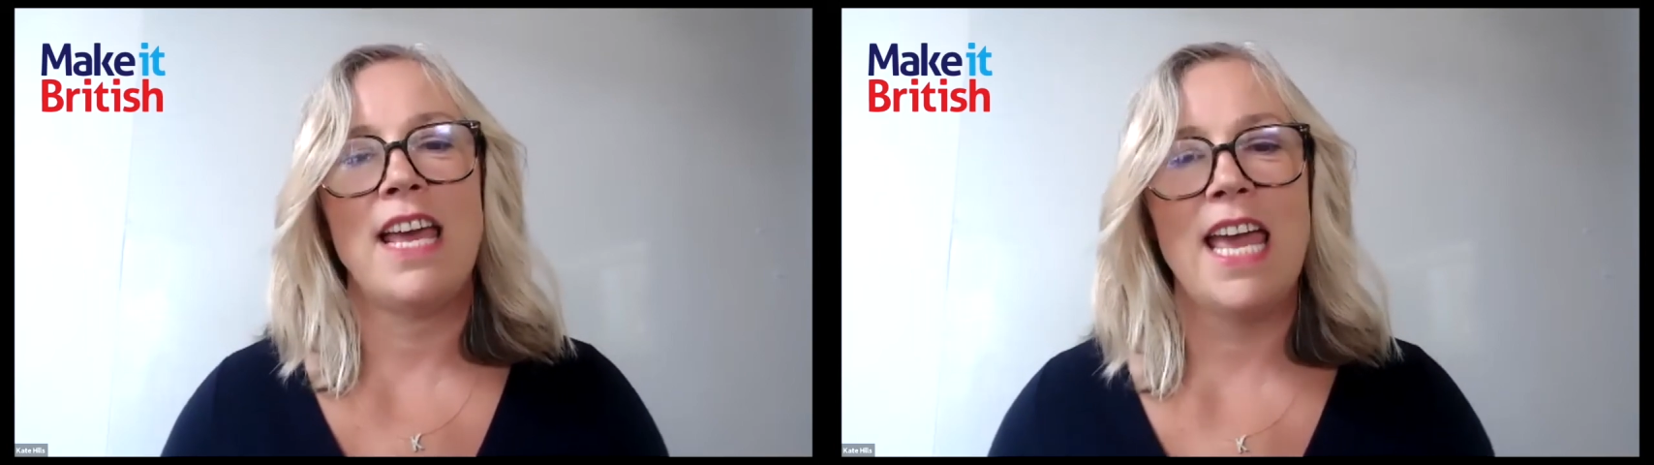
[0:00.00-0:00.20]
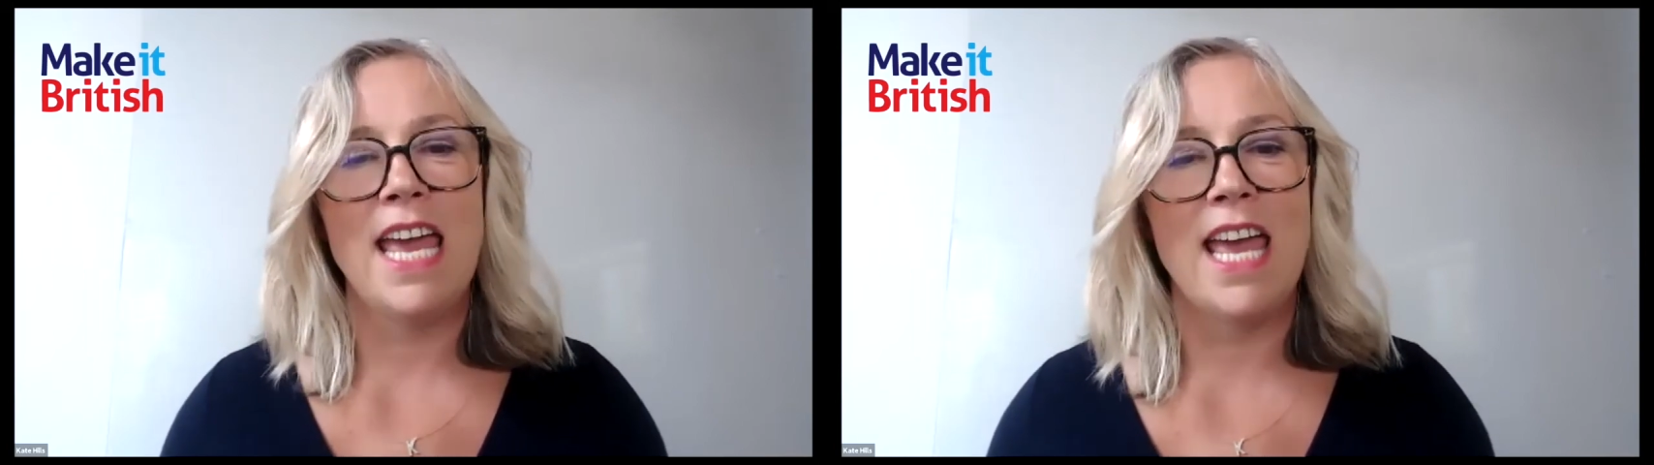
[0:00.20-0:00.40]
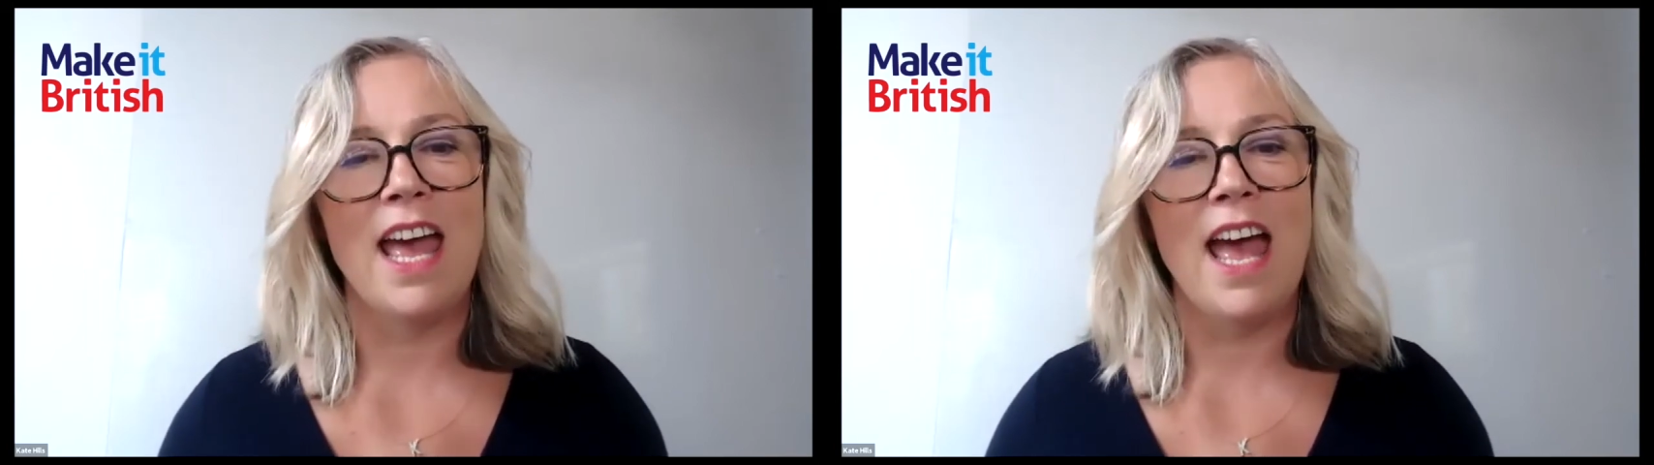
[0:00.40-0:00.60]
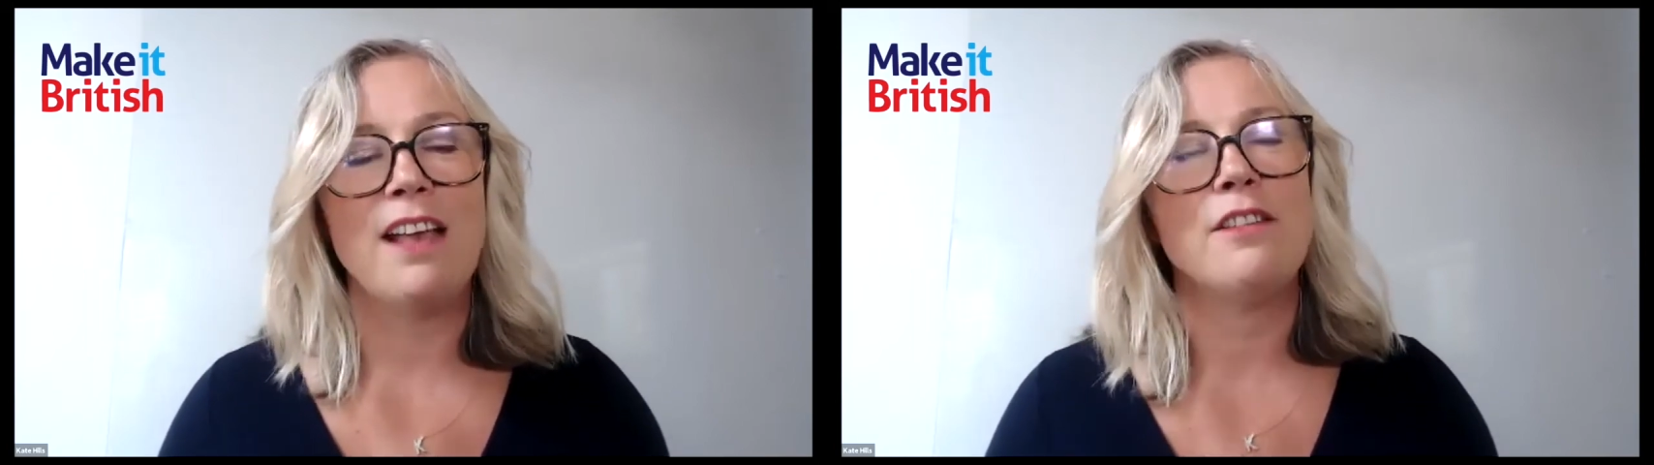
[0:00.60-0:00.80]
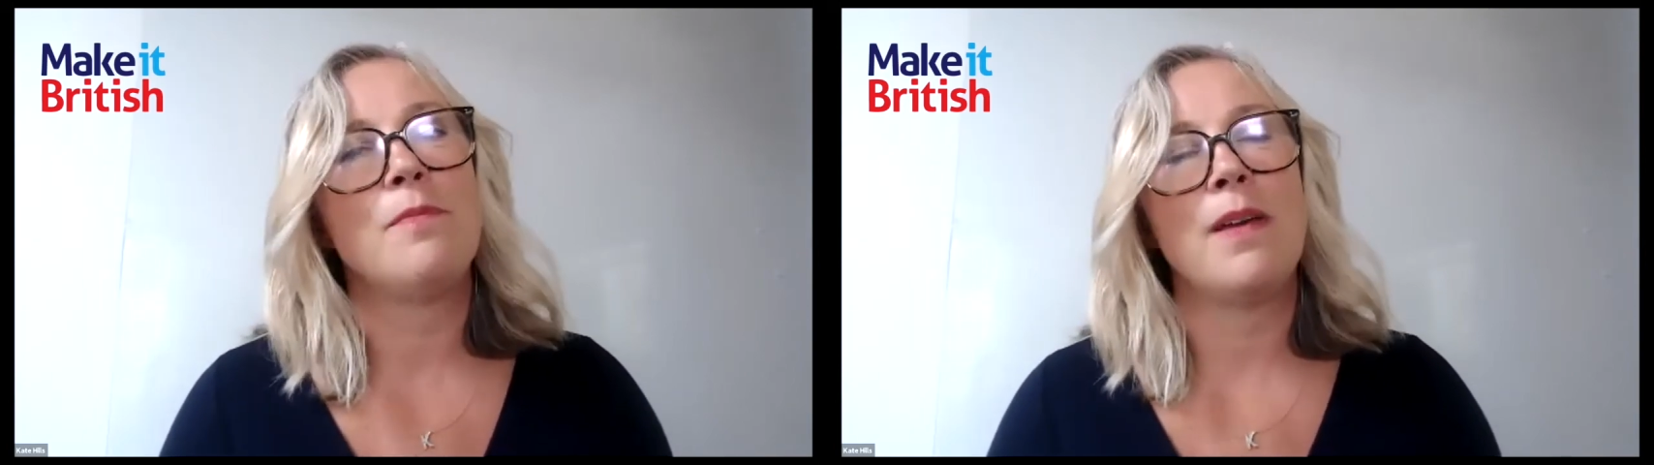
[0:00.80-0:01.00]
here
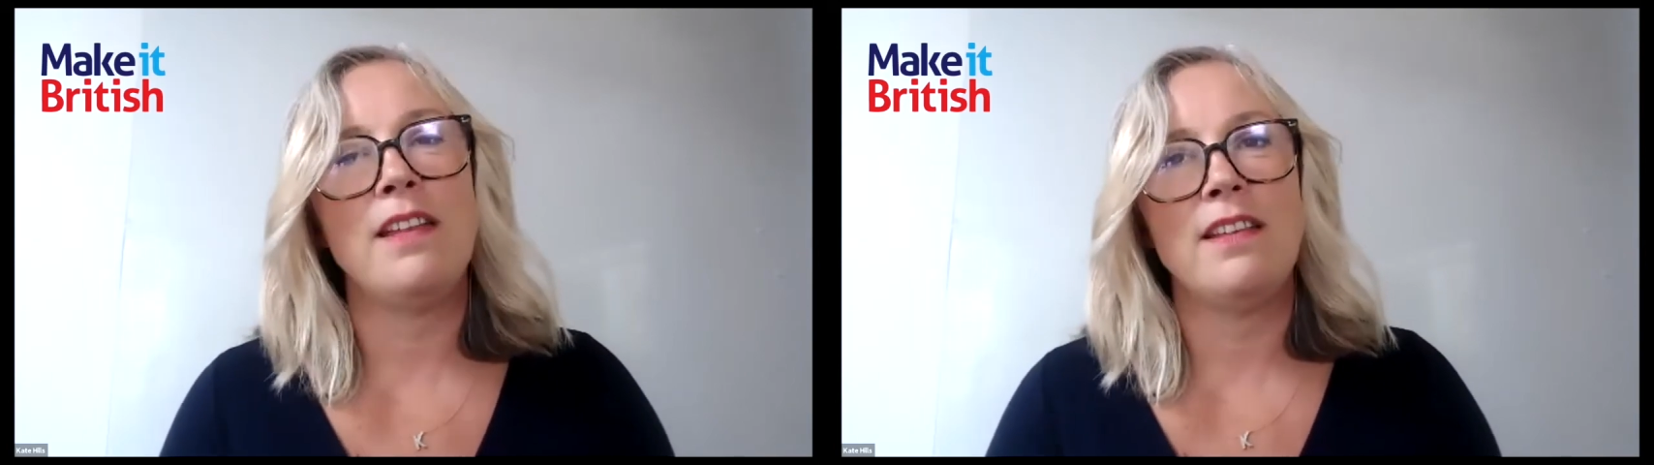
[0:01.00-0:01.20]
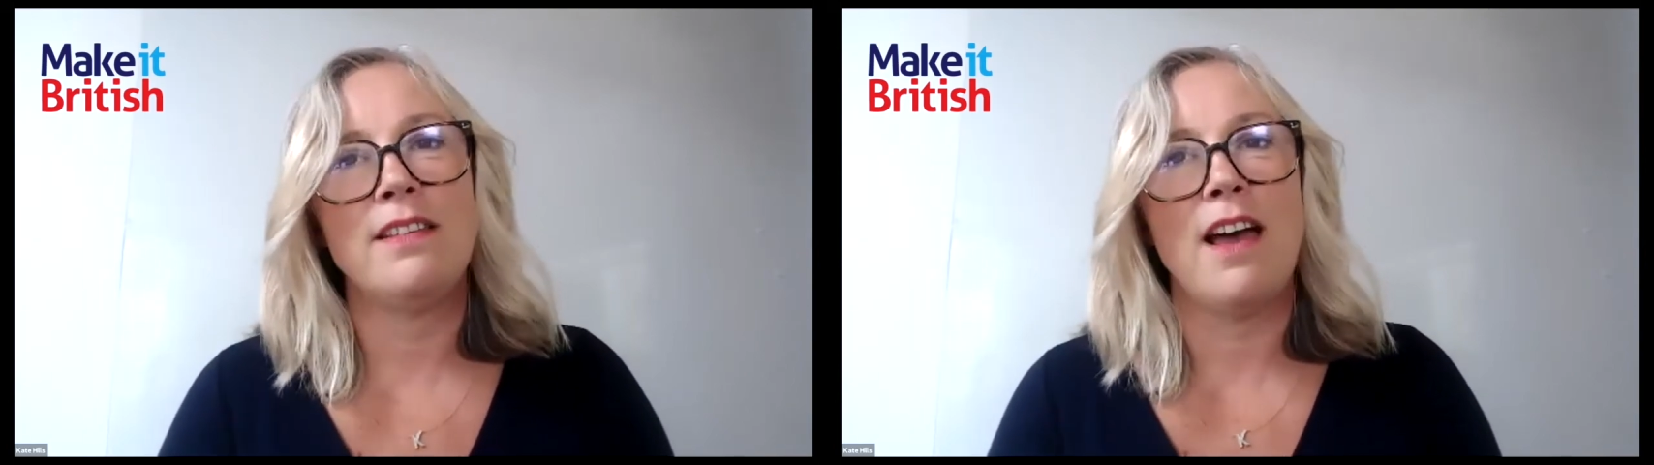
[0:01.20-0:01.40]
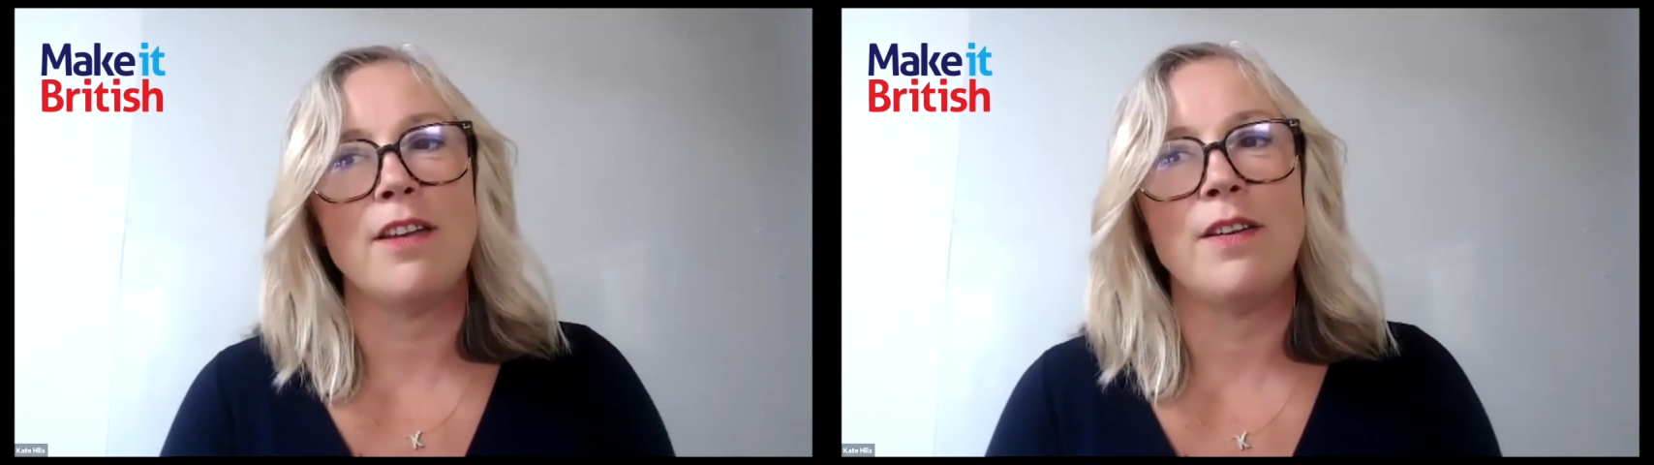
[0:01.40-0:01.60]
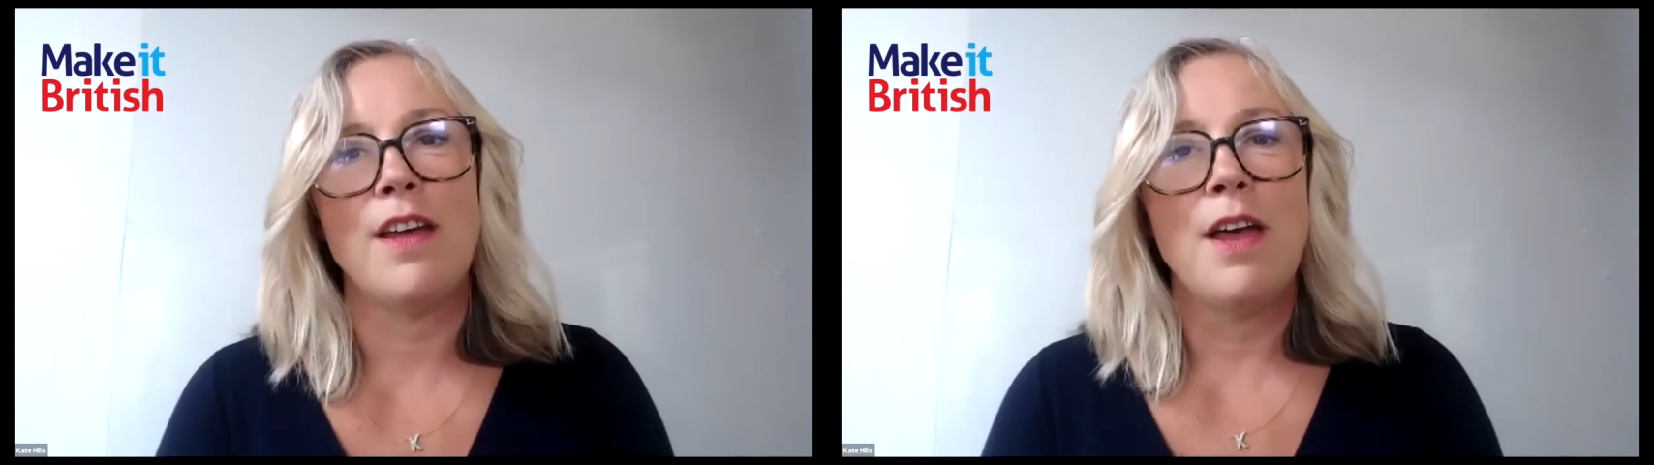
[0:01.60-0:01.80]
has been done